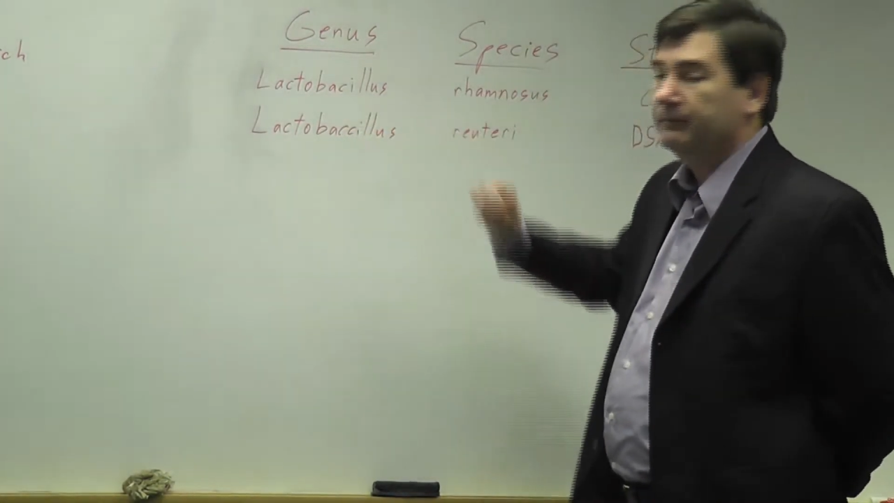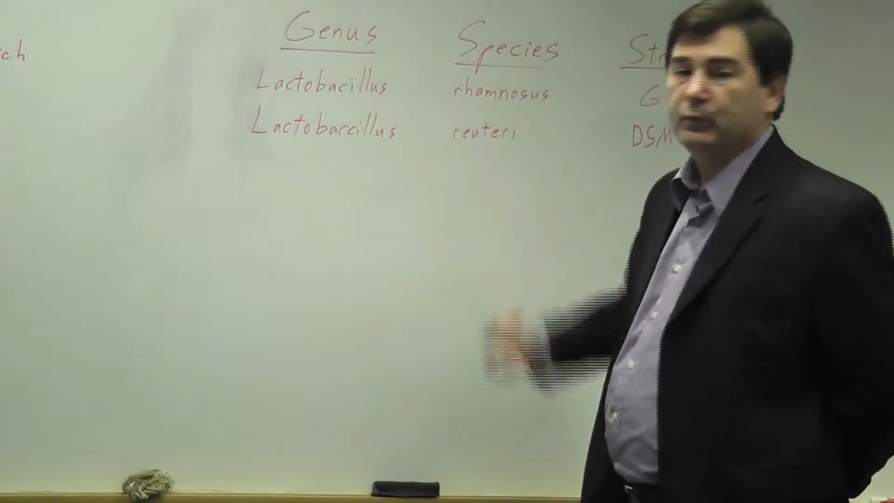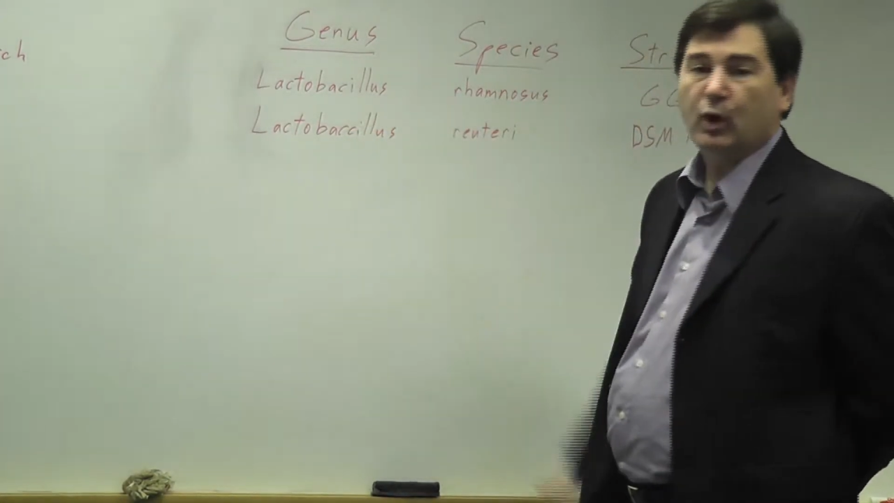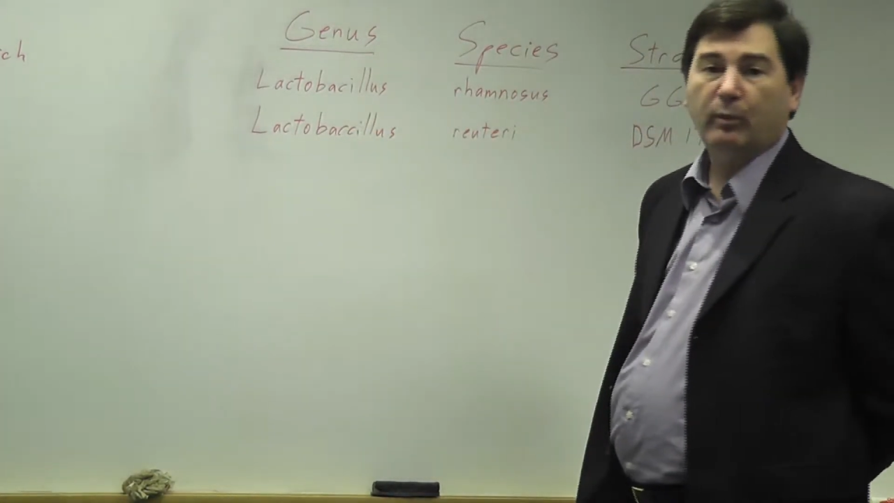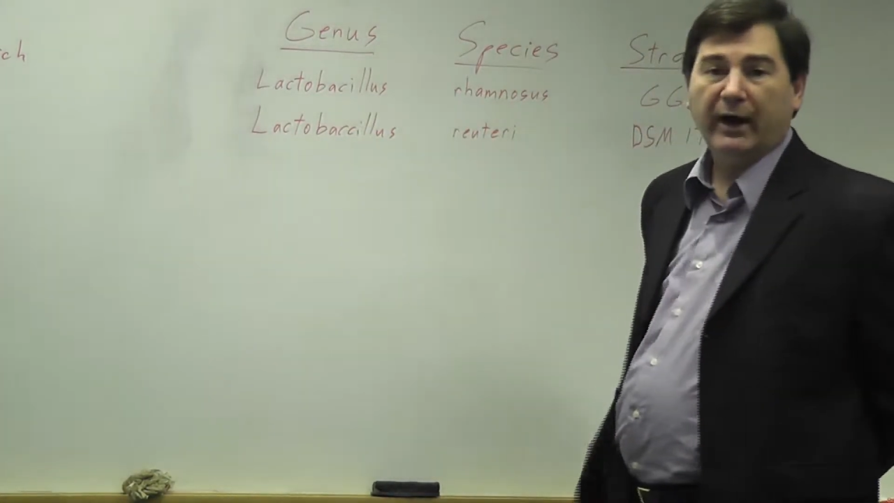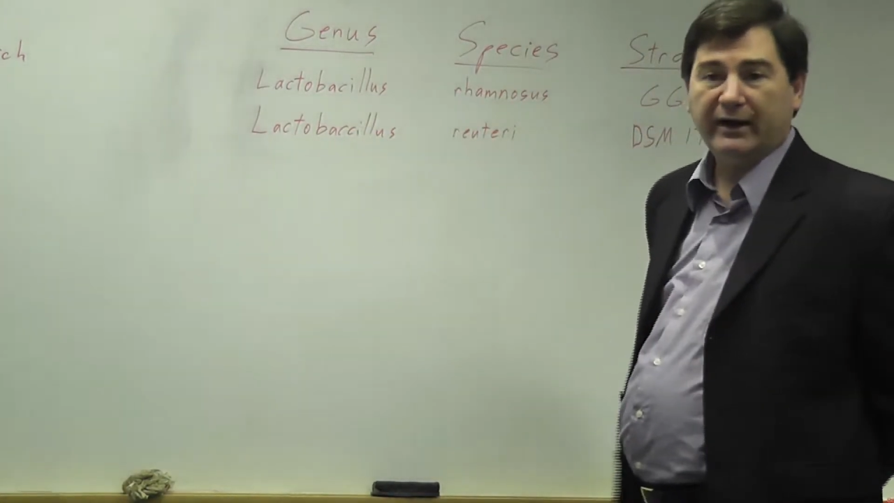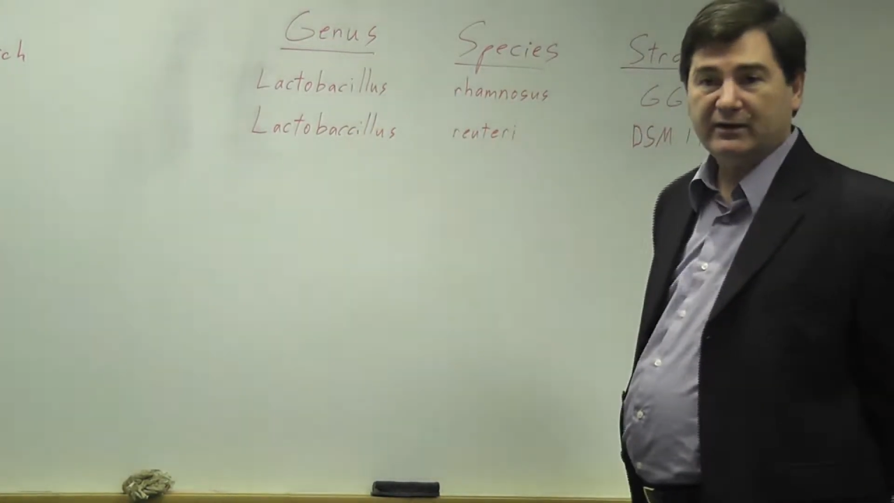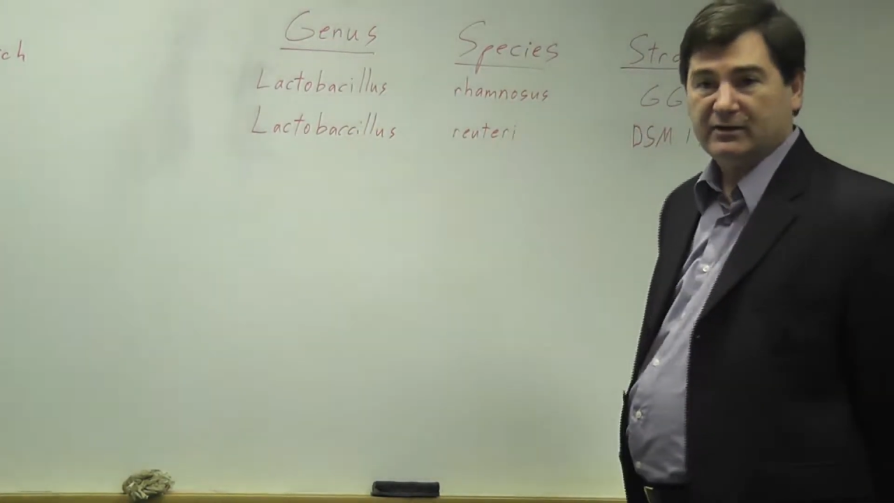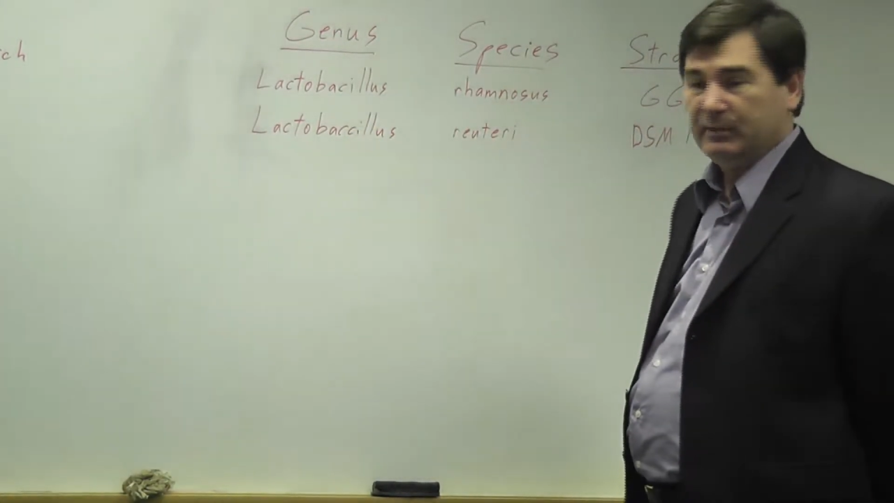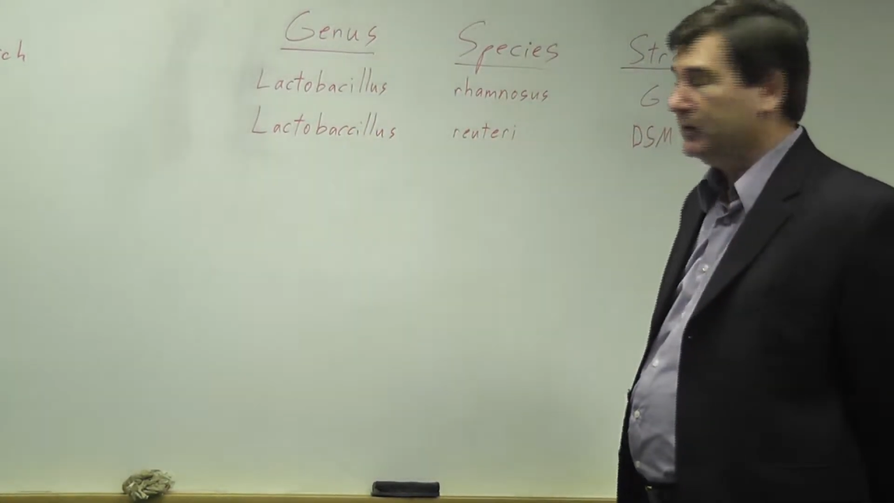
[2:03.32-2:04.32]
probiotic
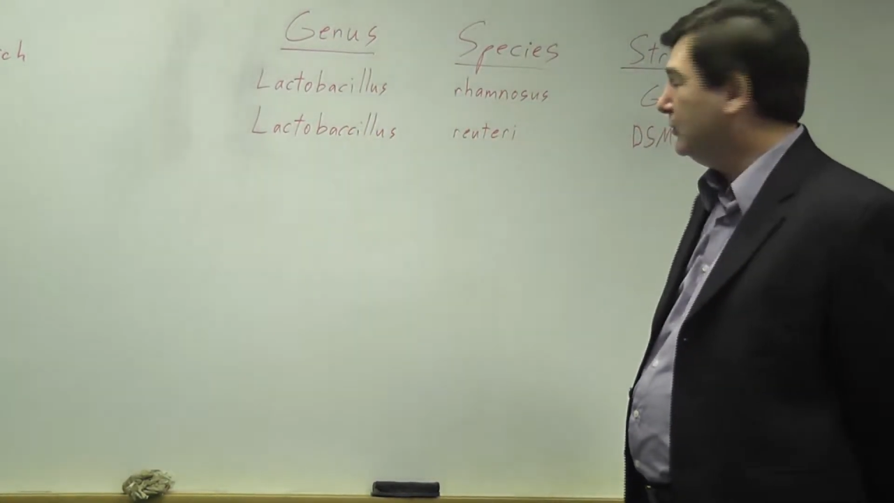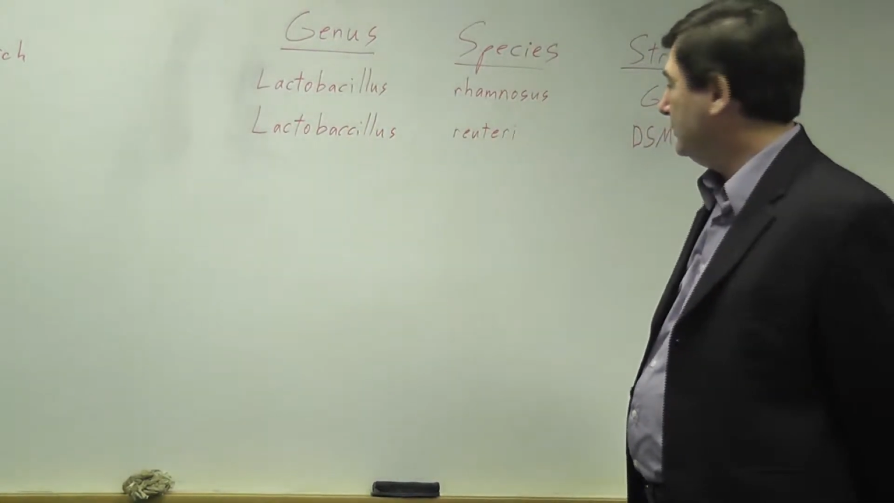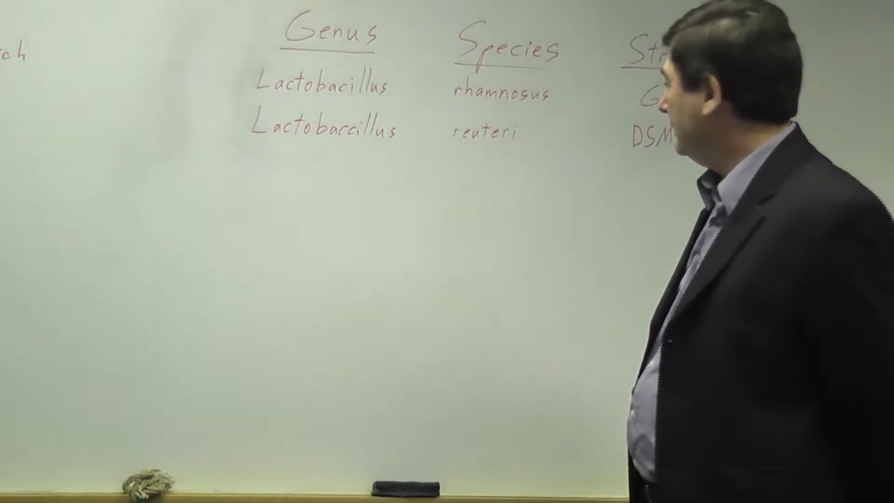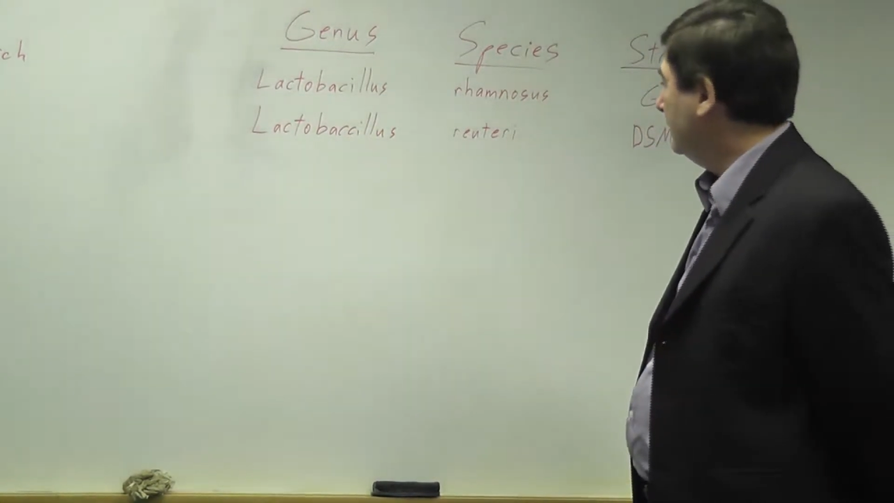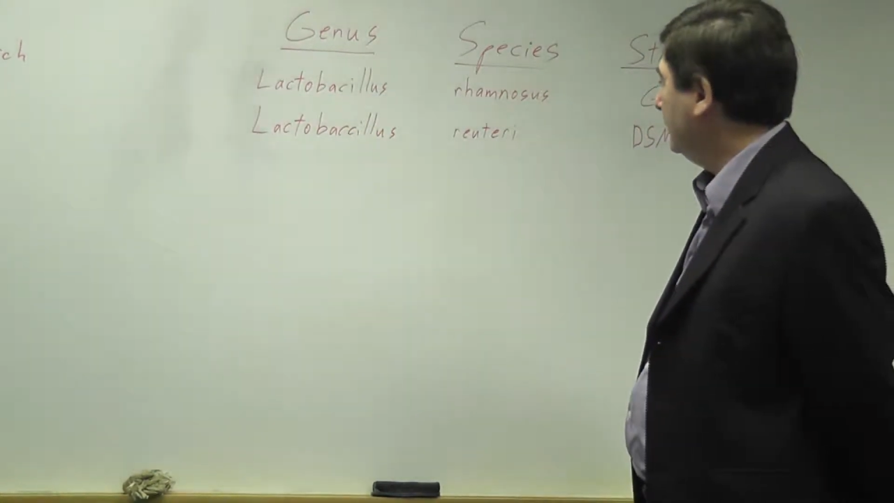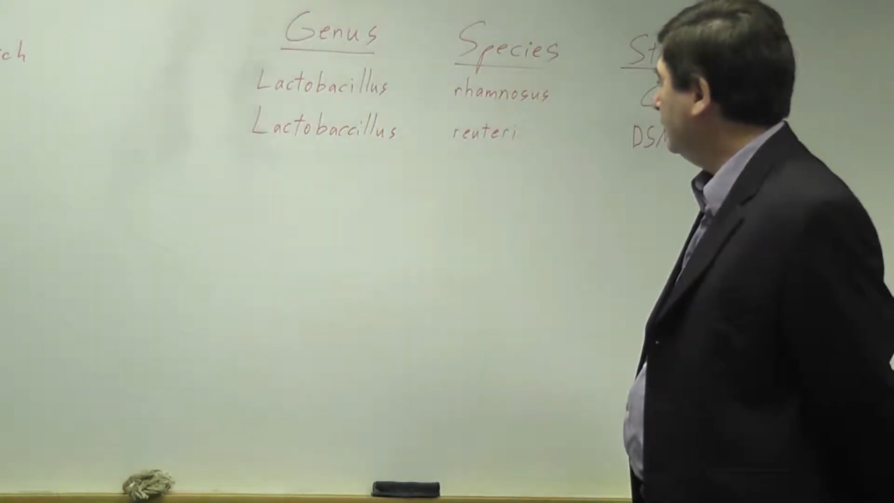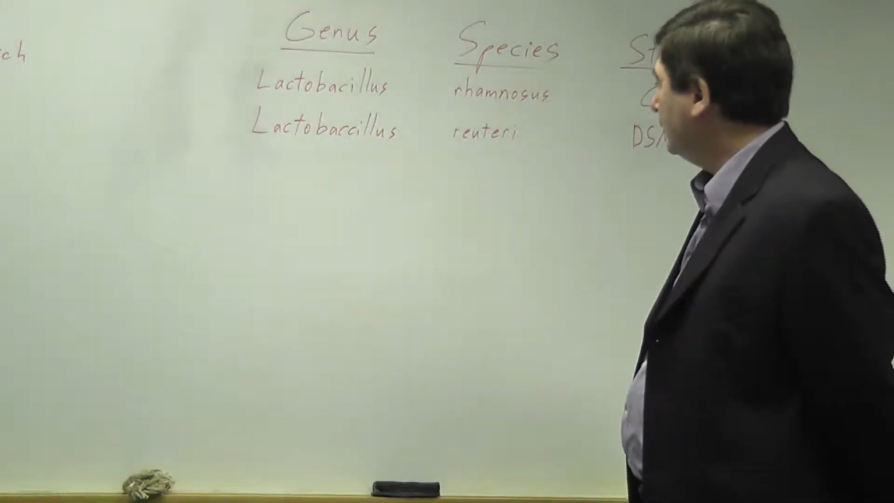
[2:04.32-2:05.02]
that's been used in clinical